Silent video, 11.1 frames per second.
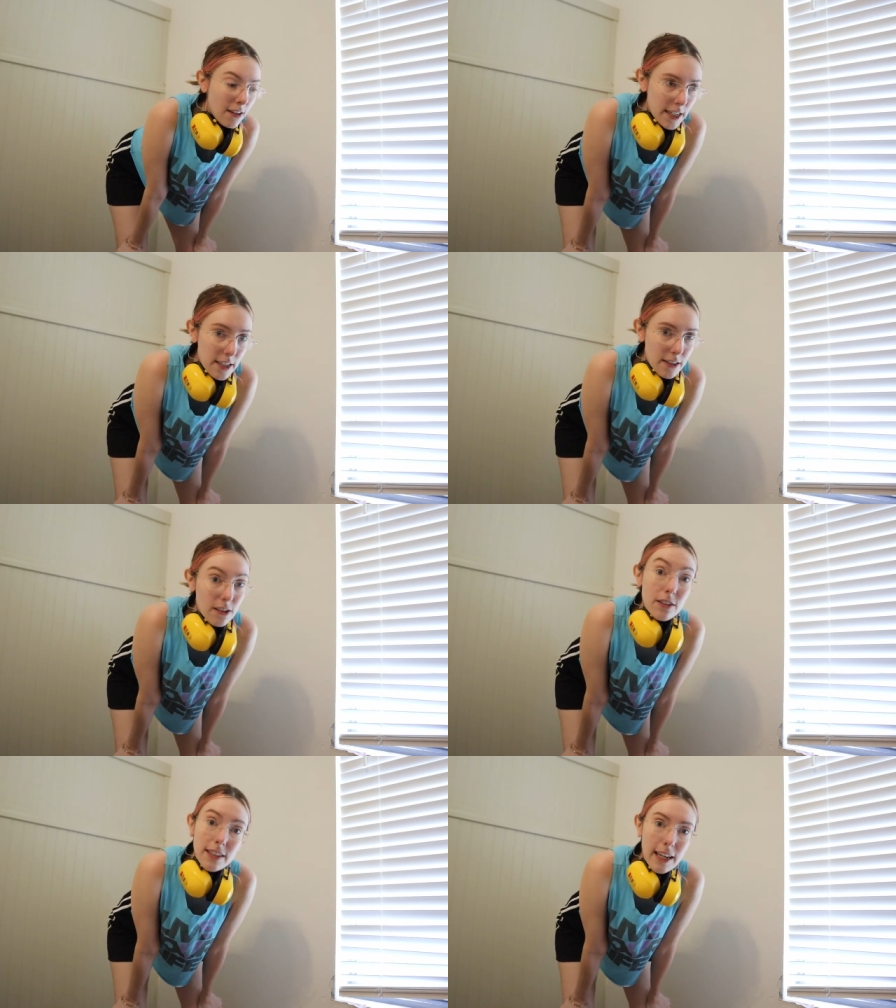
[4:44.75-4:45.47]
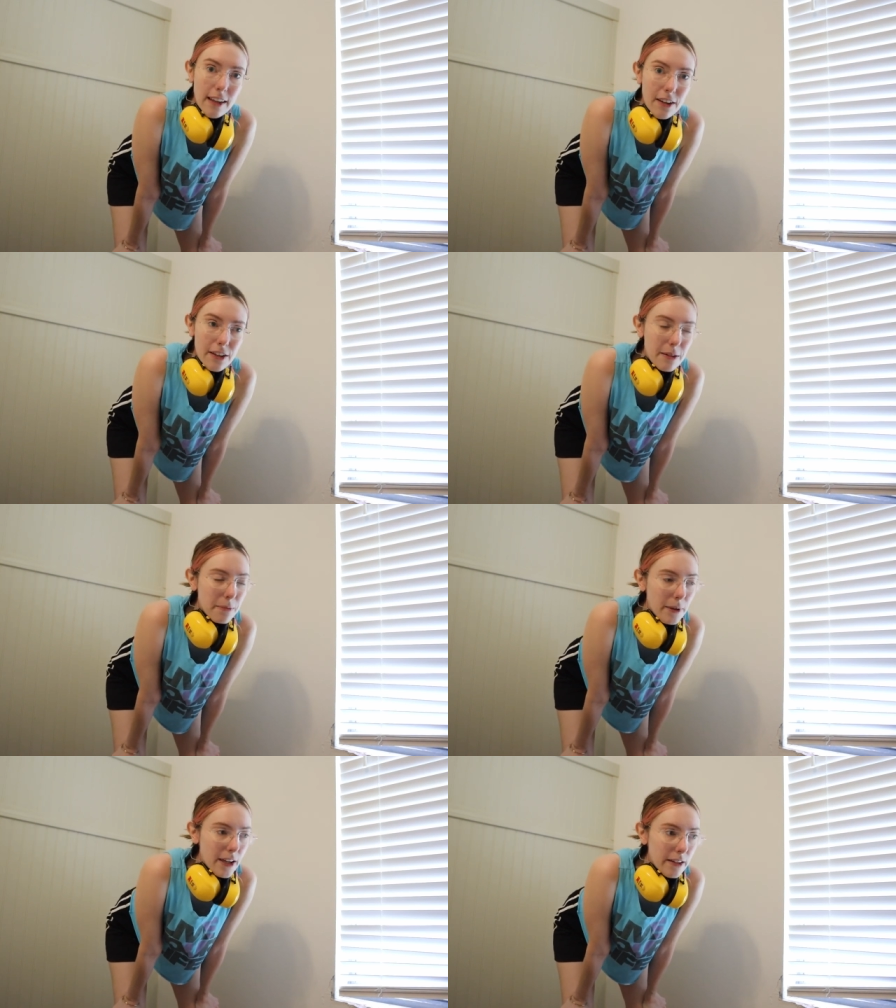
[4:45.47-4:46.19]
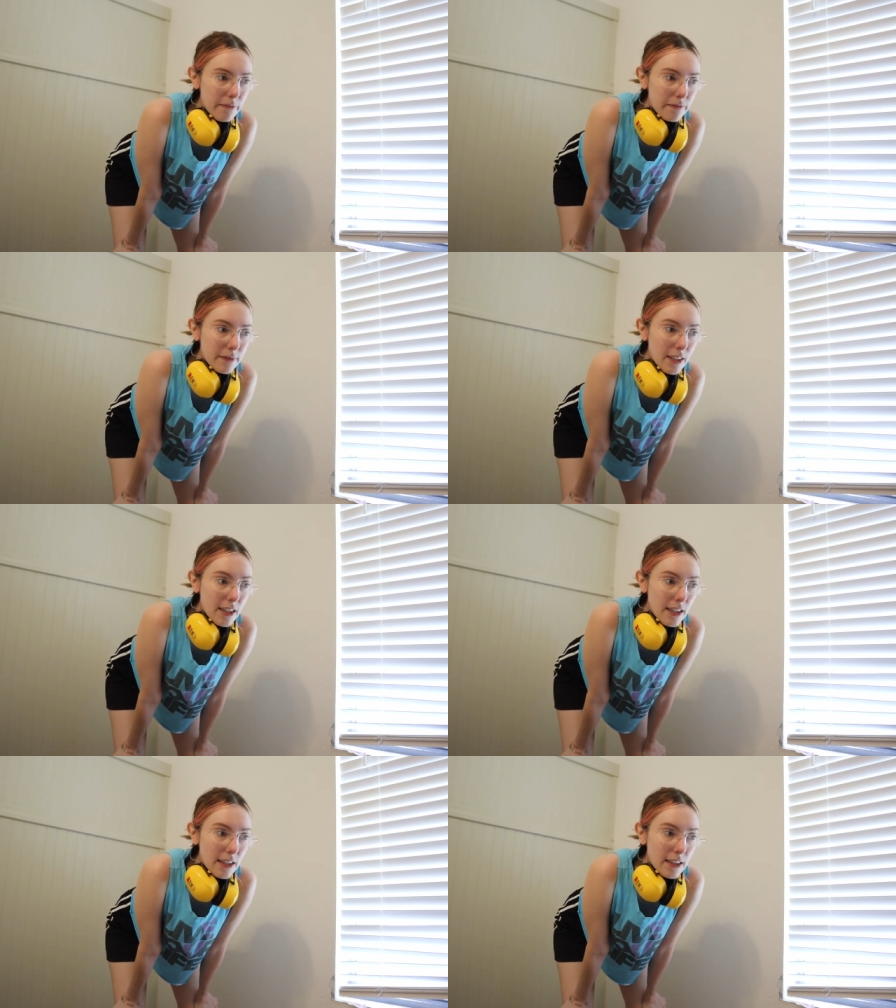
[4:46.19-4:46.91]
It doesn't look that good, but
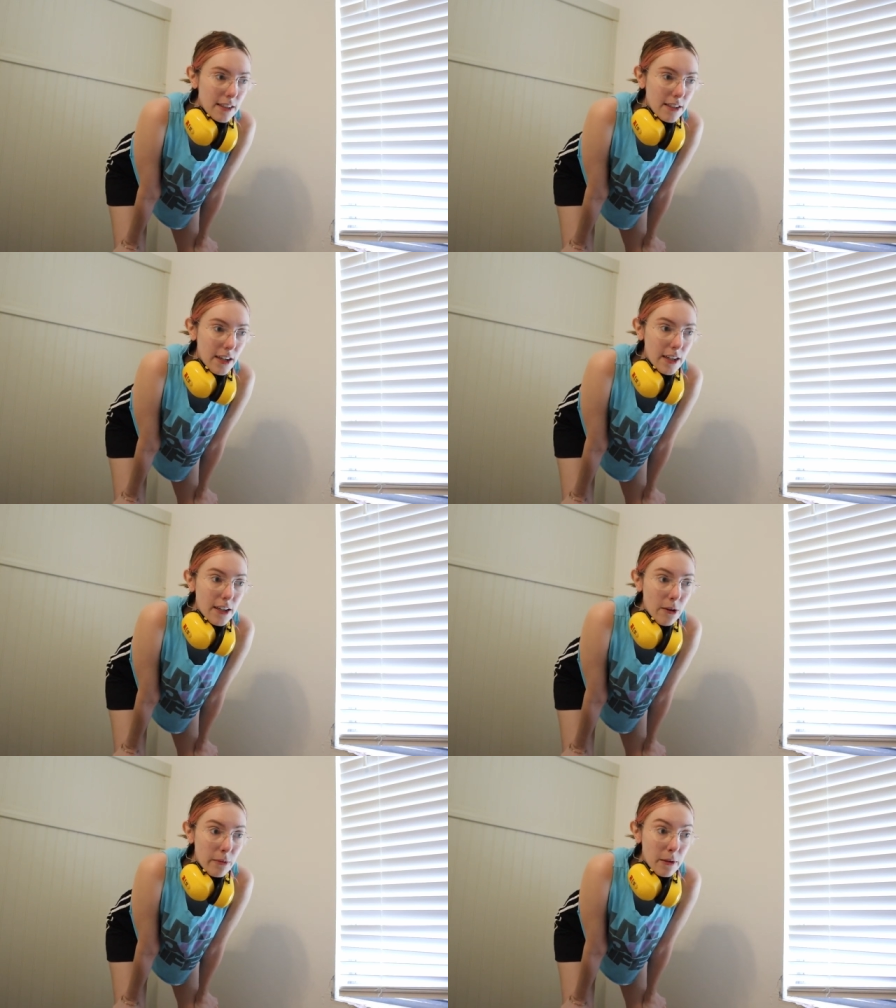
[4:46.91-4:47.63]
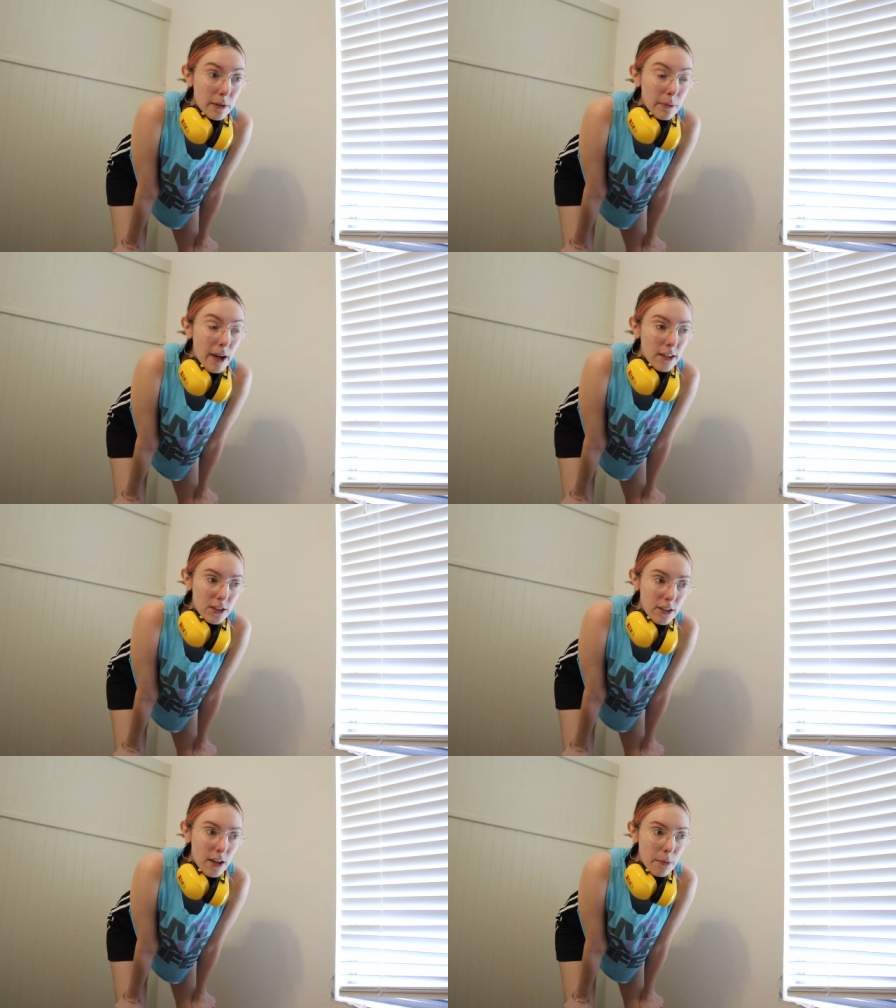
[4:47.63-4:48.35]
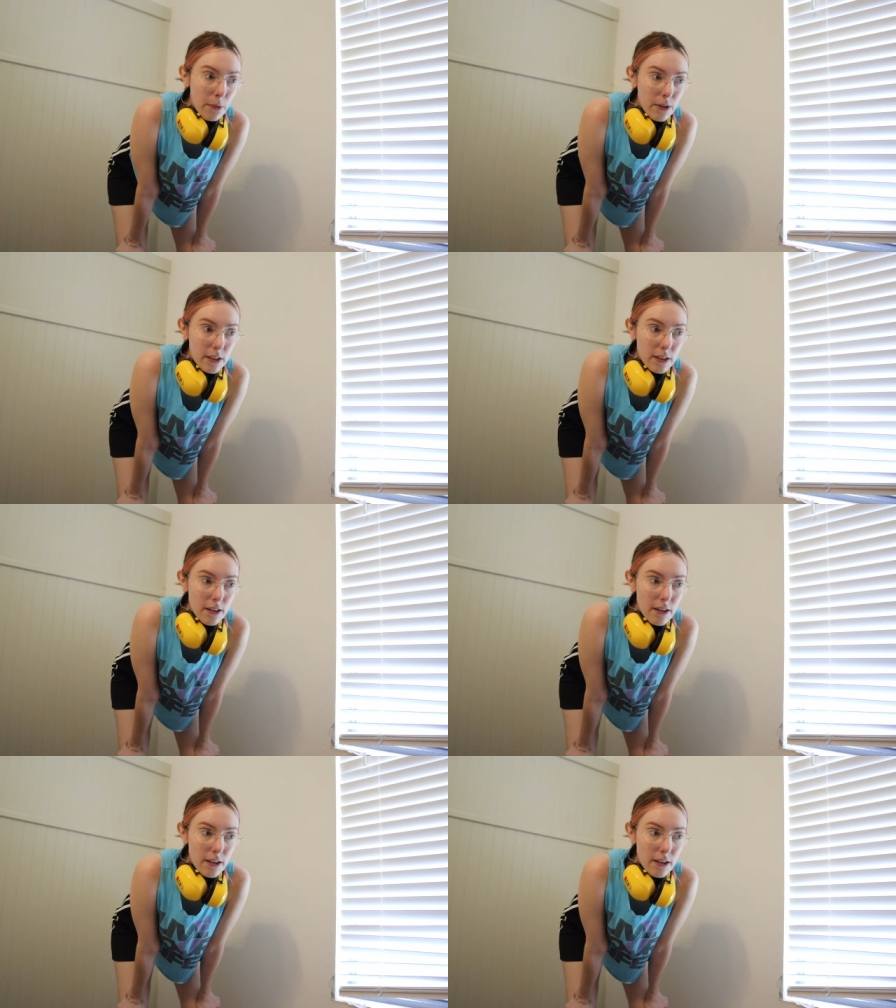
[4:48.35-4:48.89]
it's done. I'll be able to patch it up with